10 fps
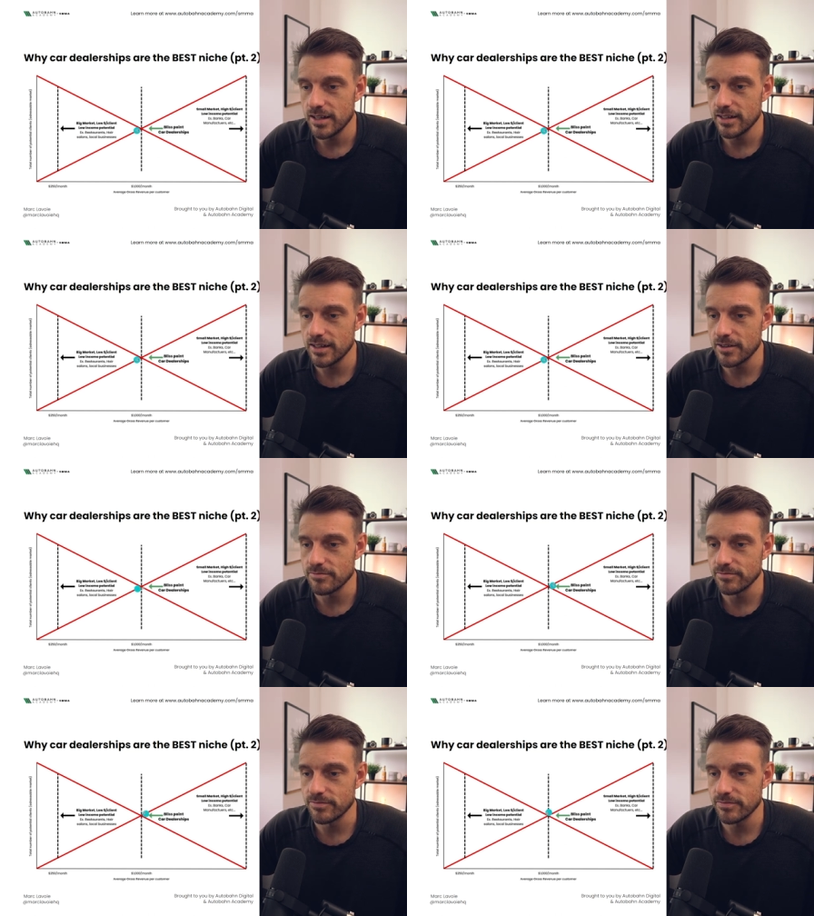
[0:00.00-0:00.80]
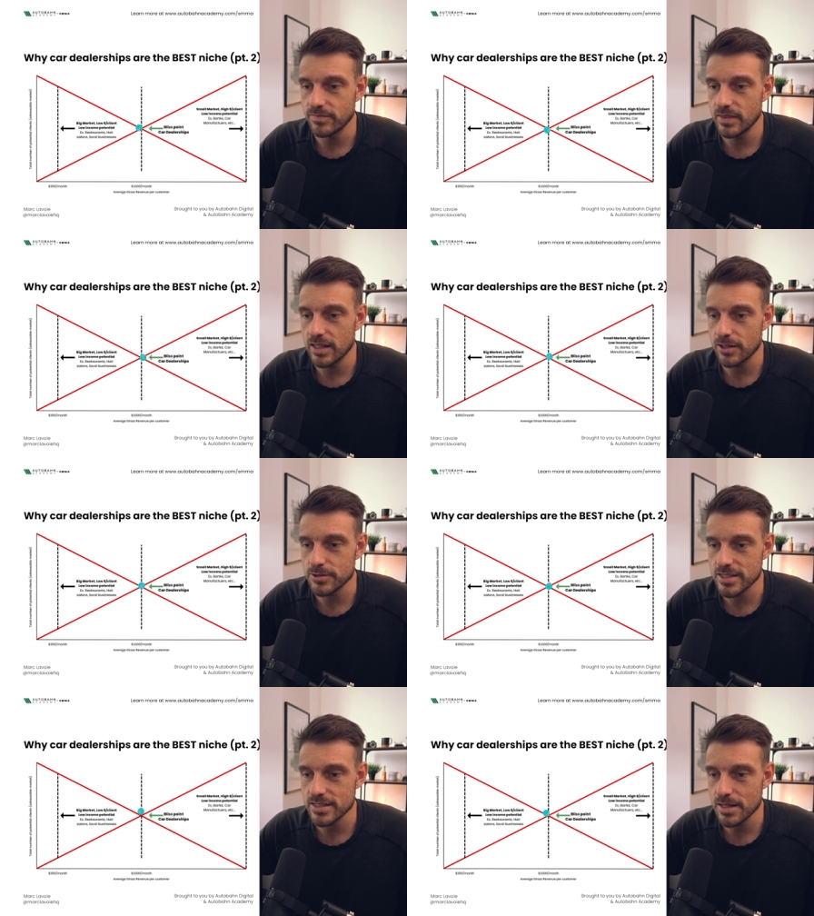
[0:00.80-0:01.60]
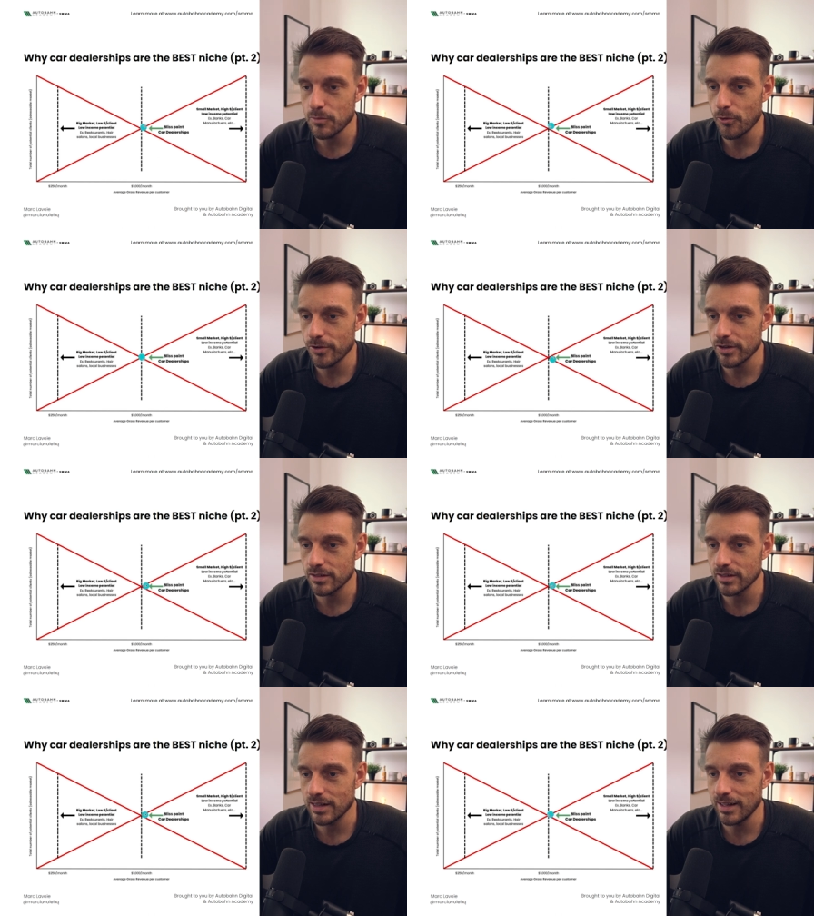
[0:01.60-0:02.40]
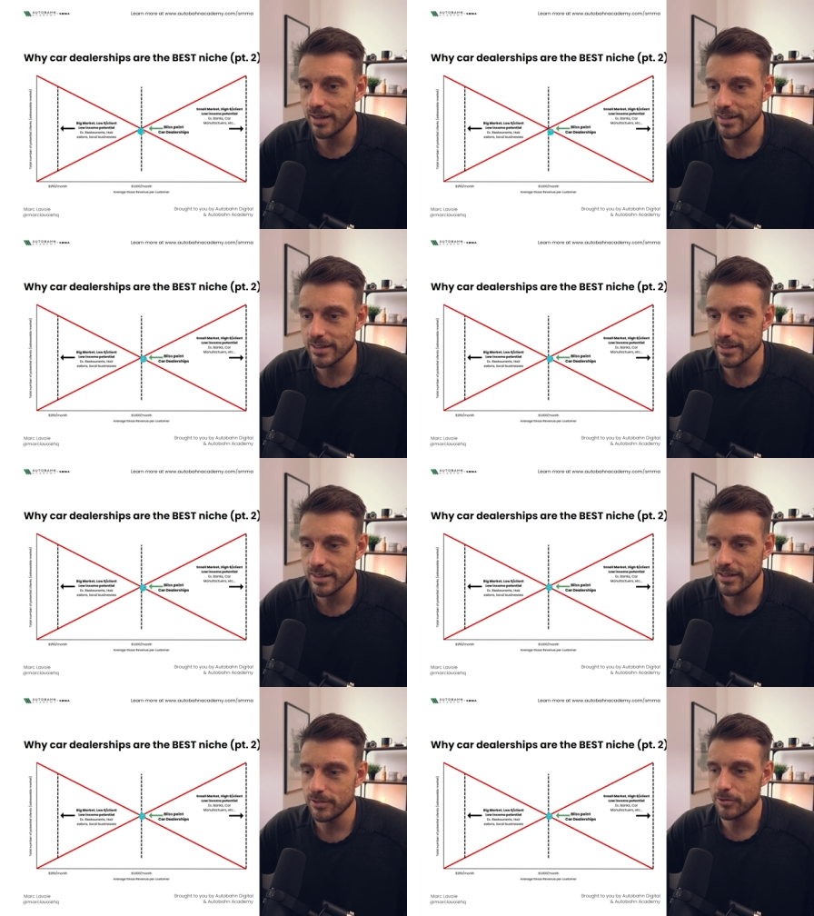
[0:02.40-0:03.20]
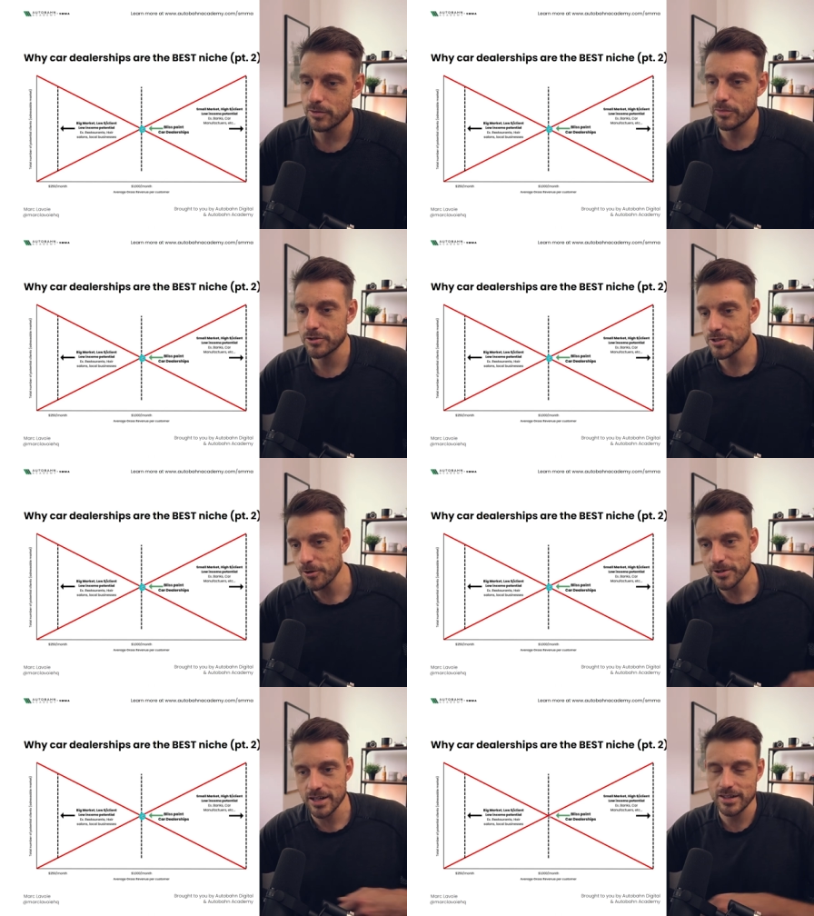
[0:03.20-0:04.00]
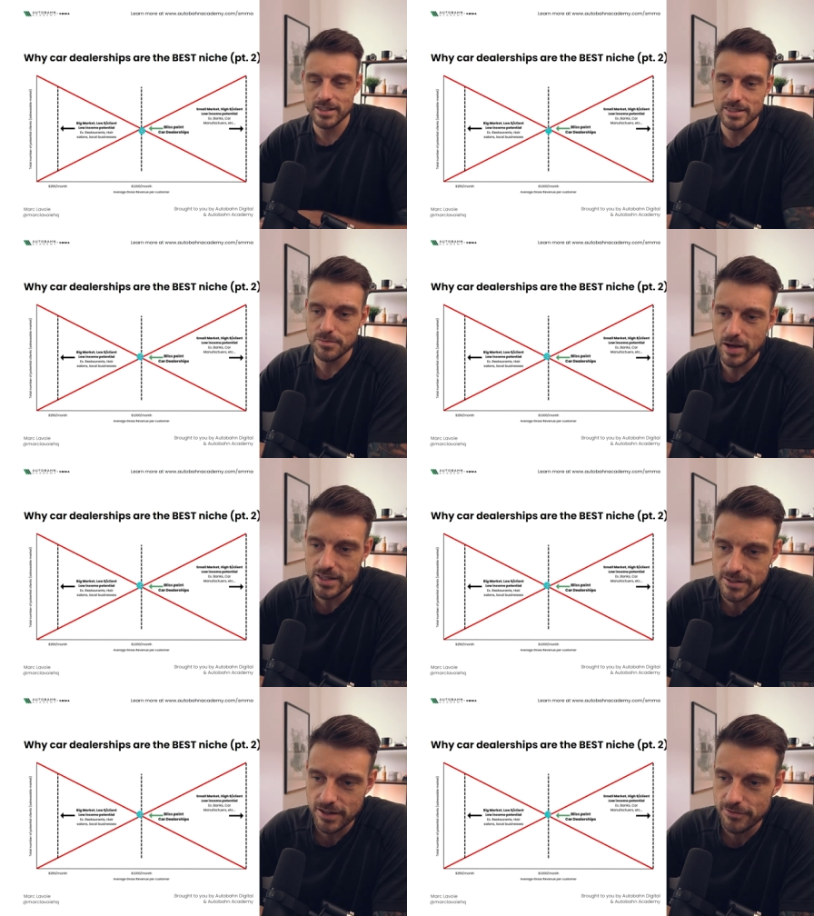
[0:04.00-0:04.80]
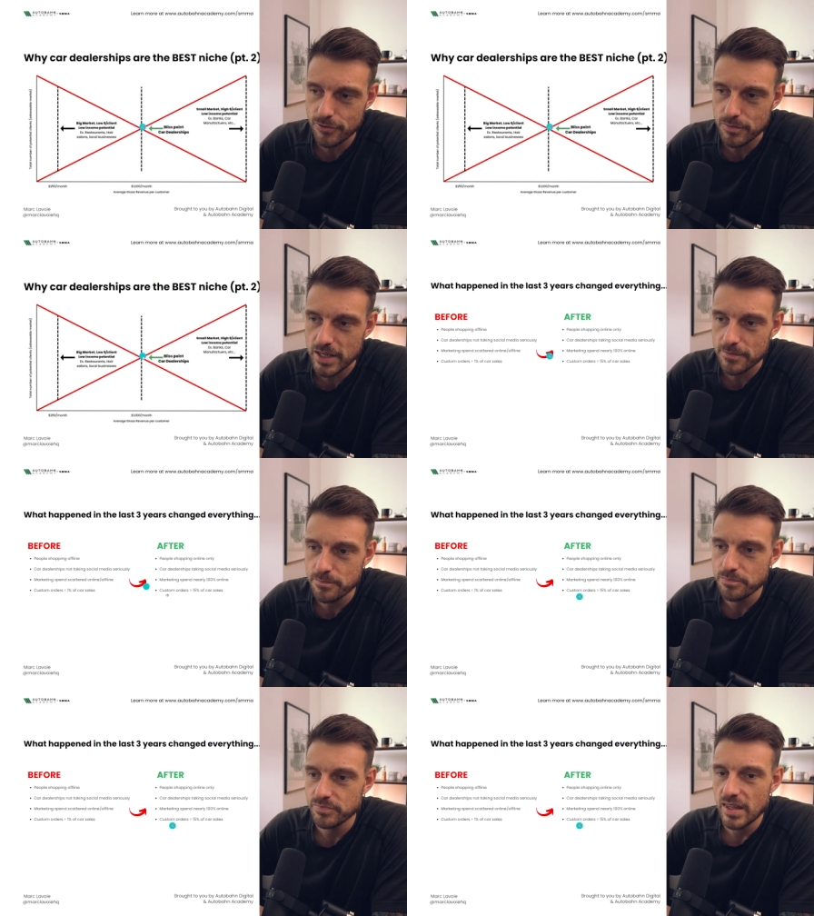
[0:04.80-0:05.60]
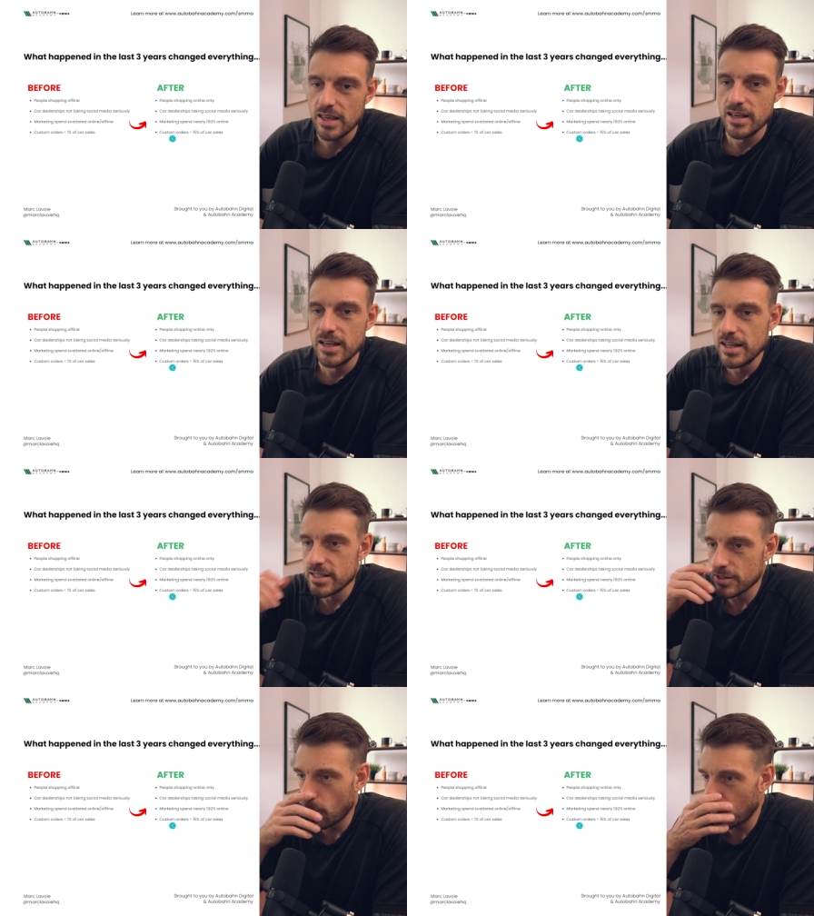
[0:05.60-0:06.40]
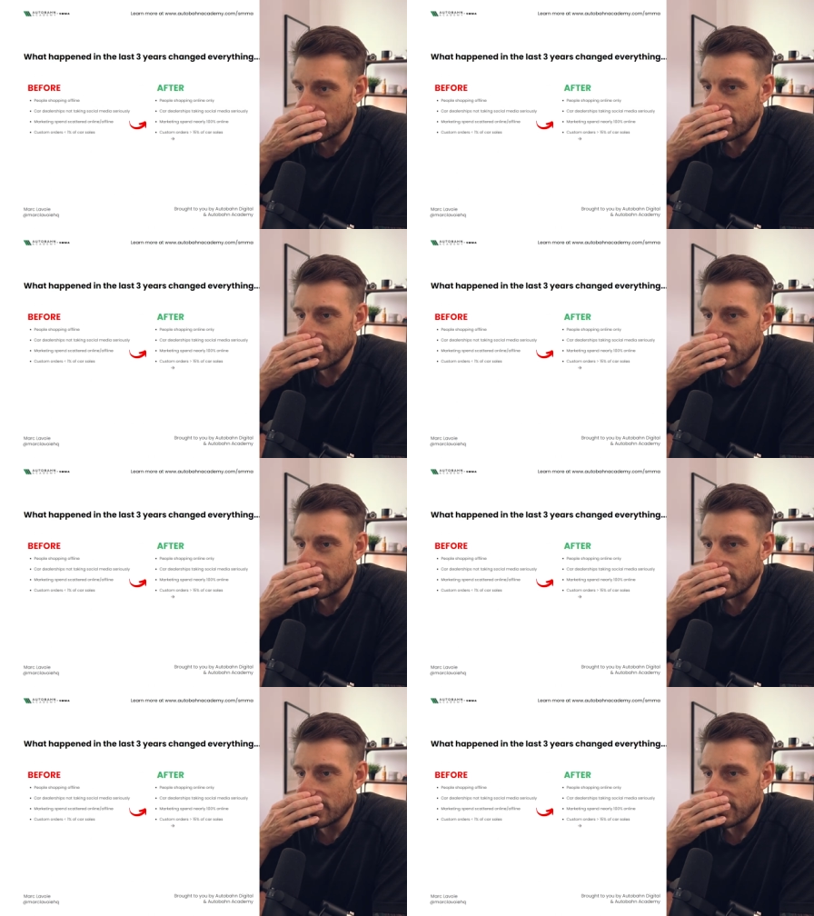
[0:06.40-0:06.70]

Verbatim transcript: um, ecosystem or client or persona is the best for me. So